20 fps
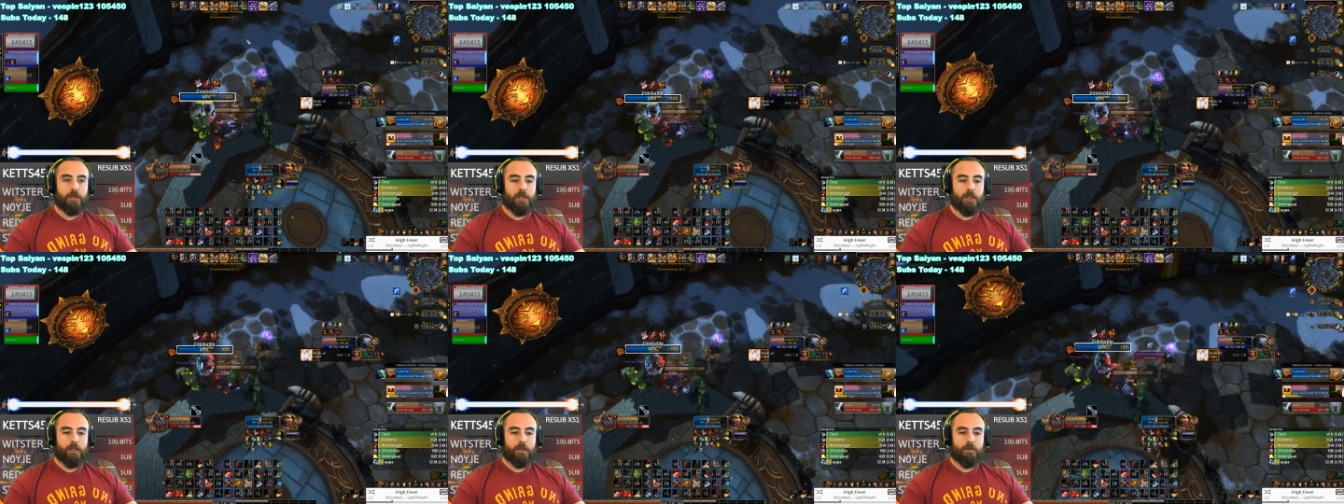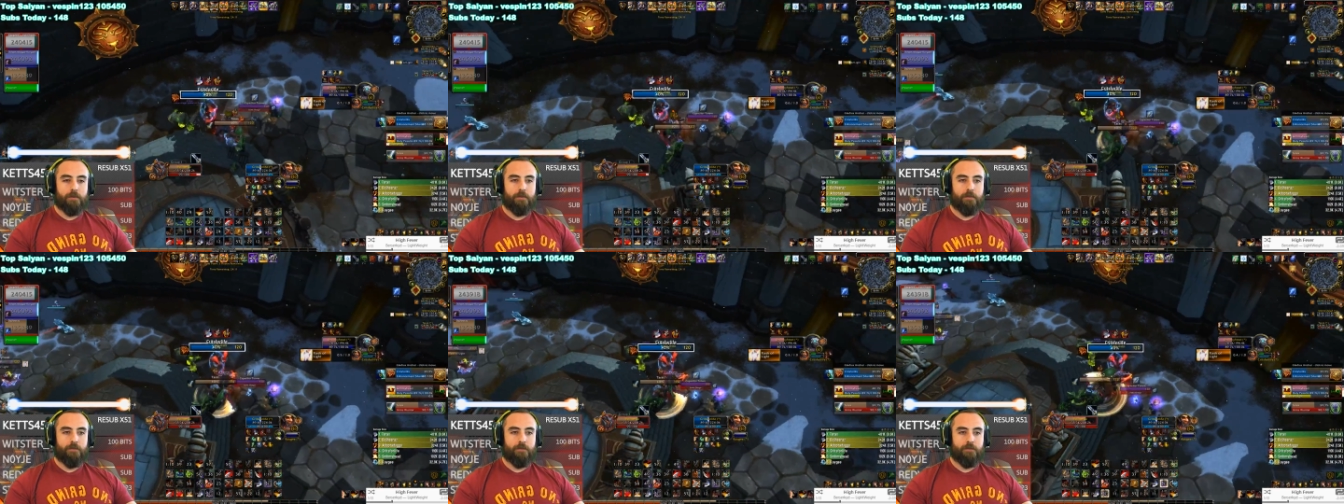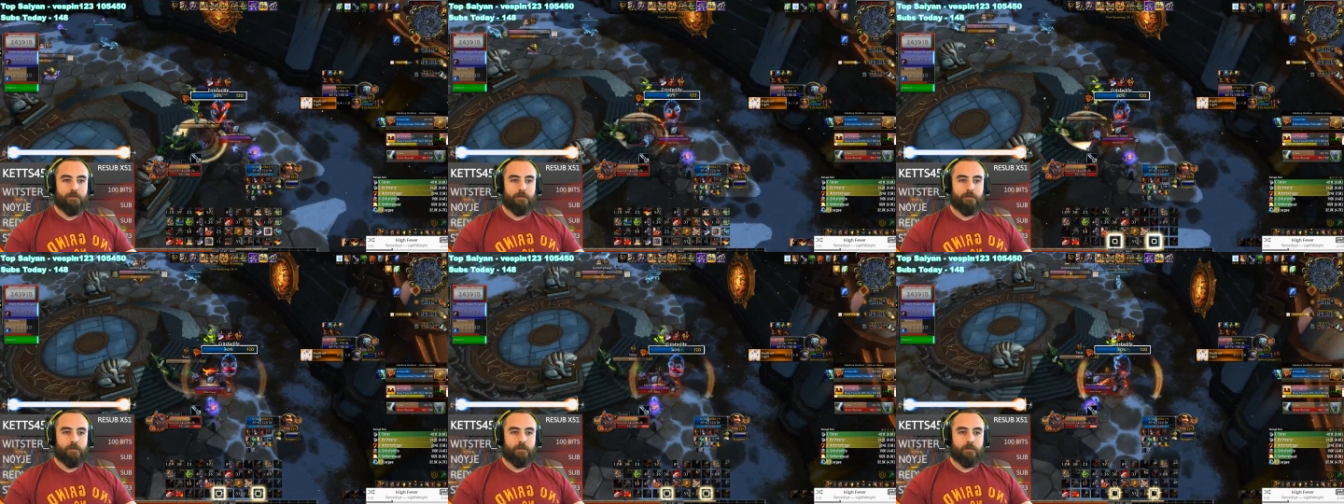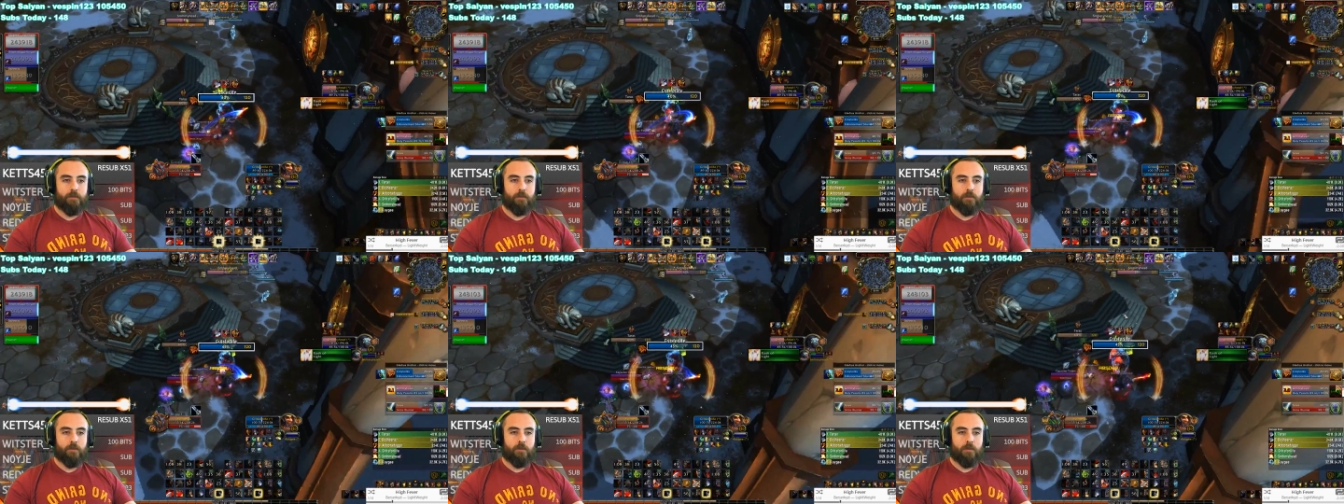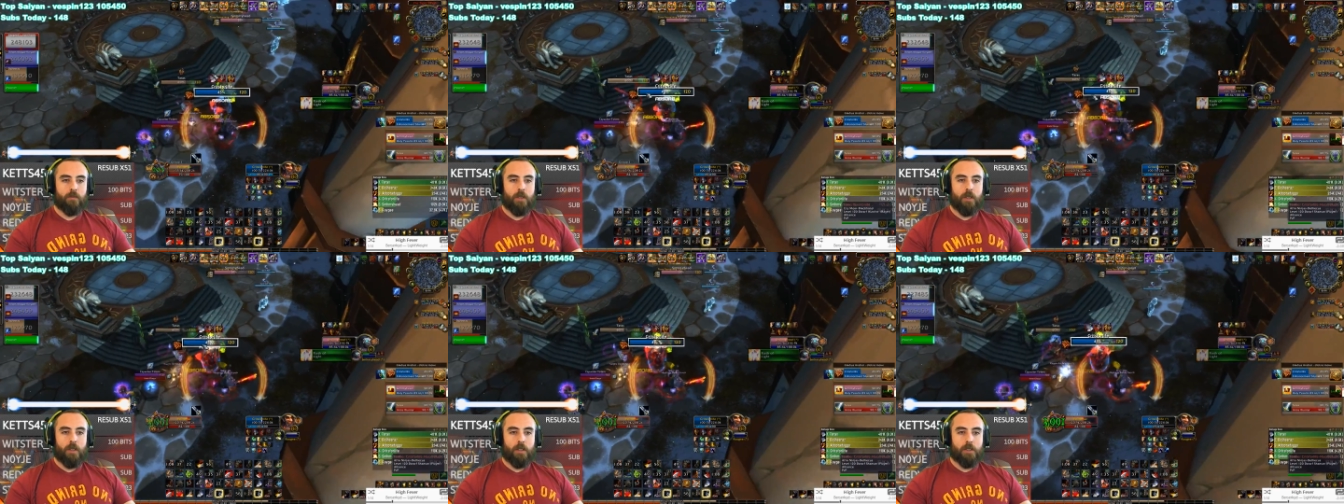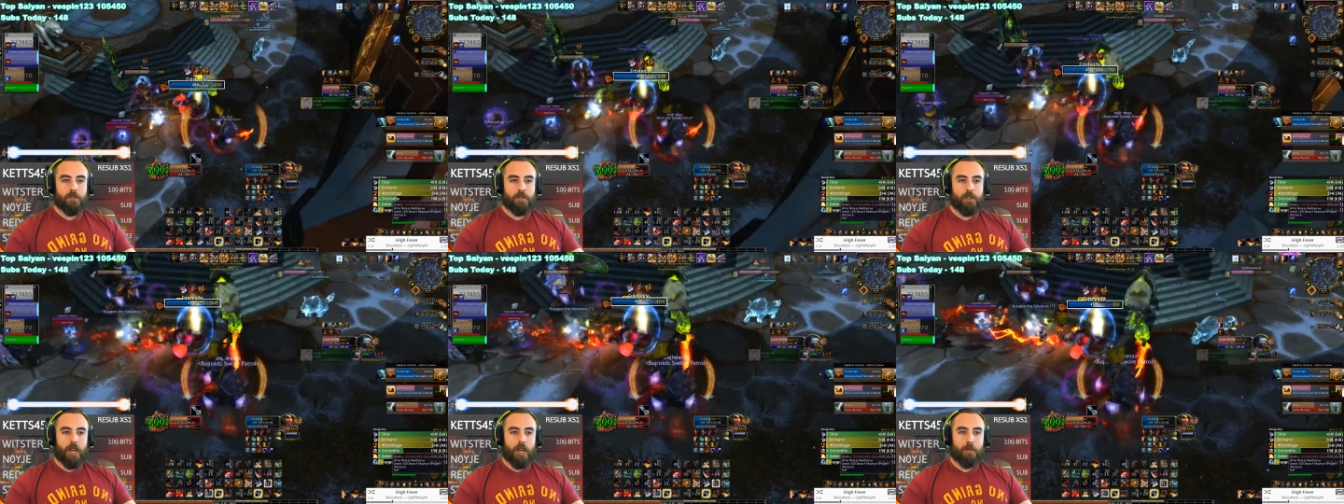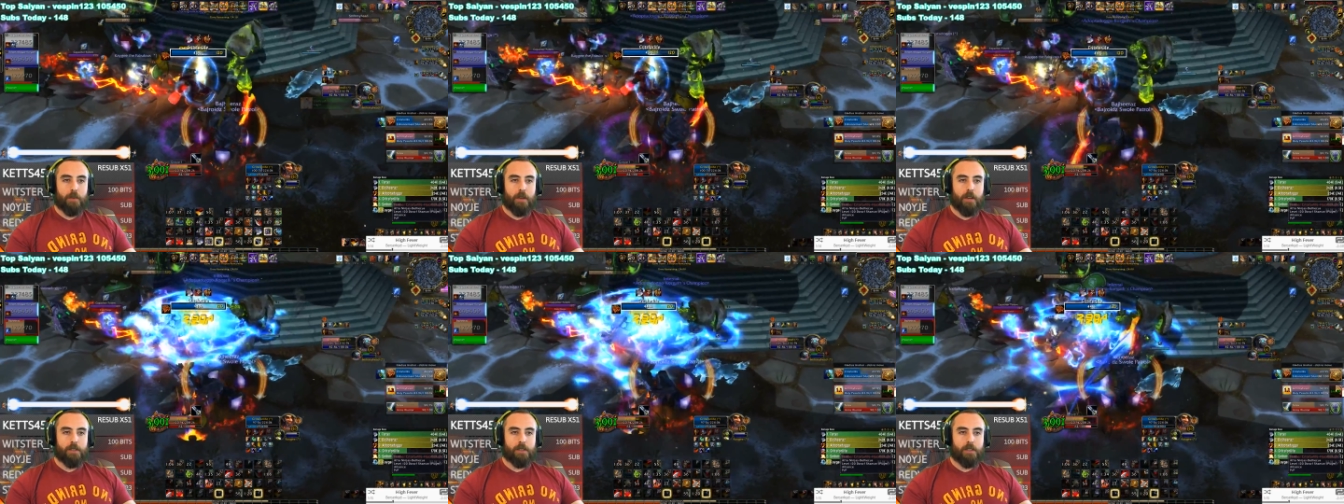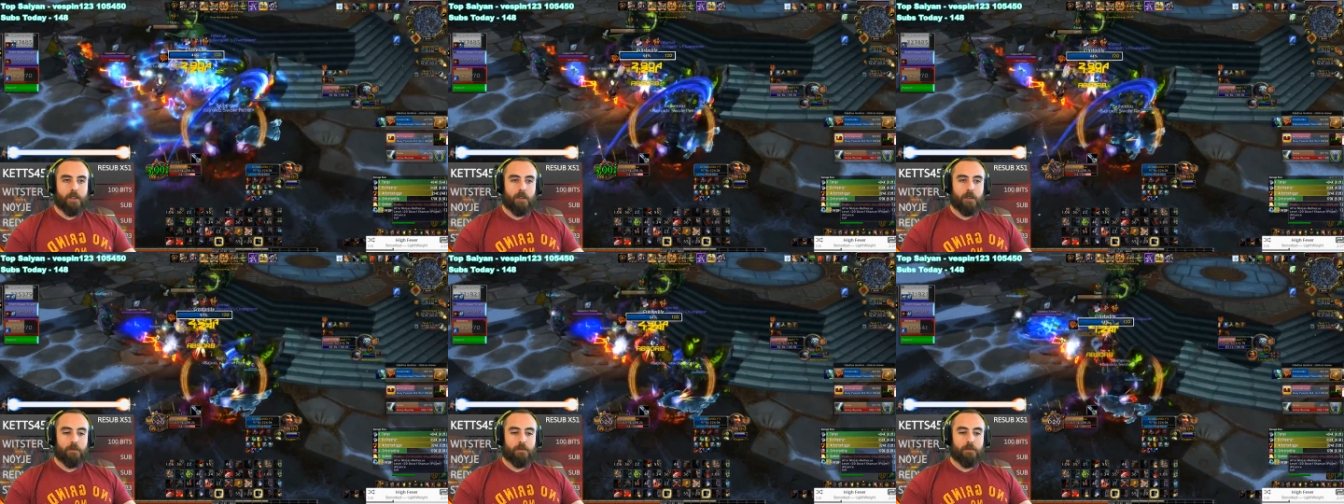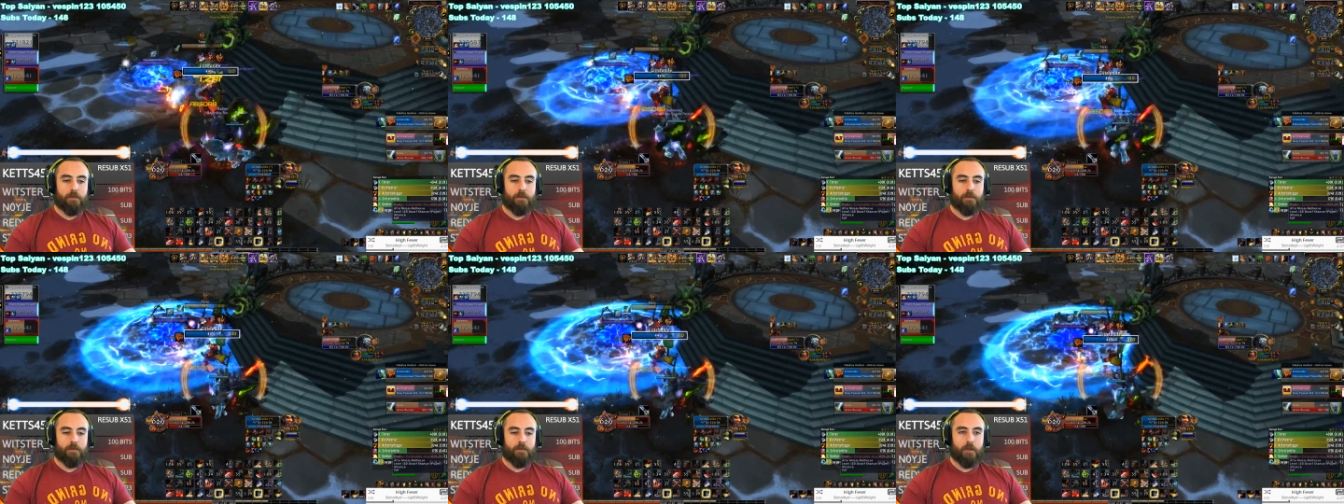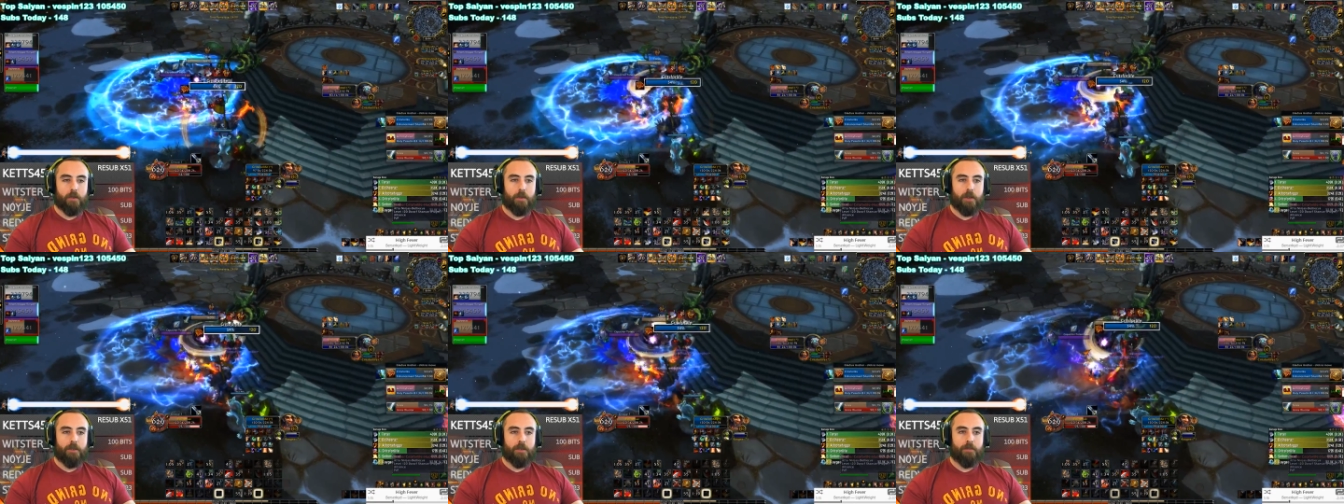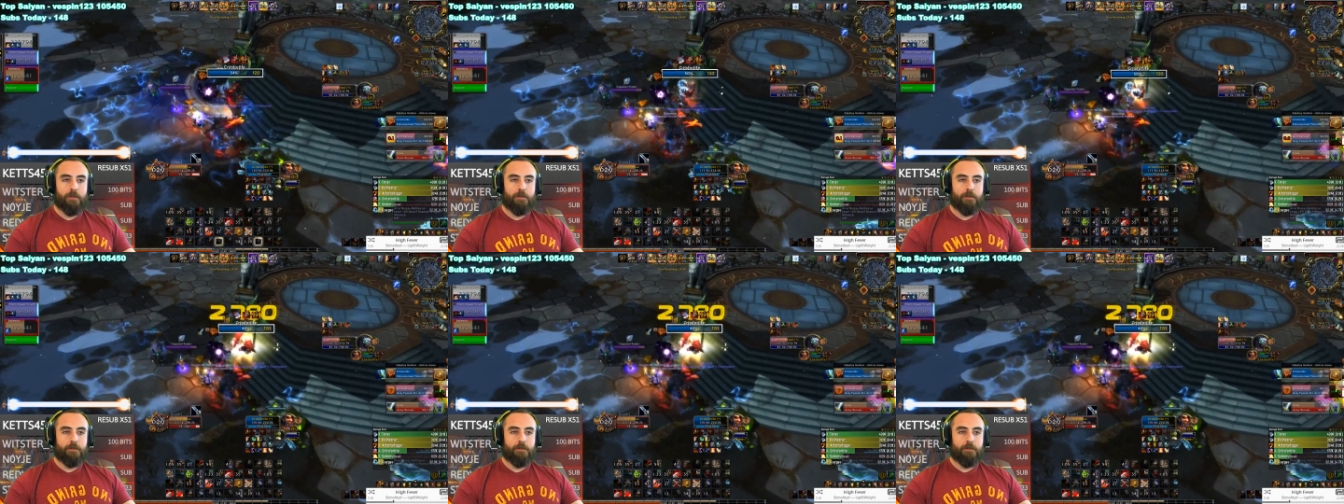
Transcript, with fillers: sec. This cap can't stop. Not bad.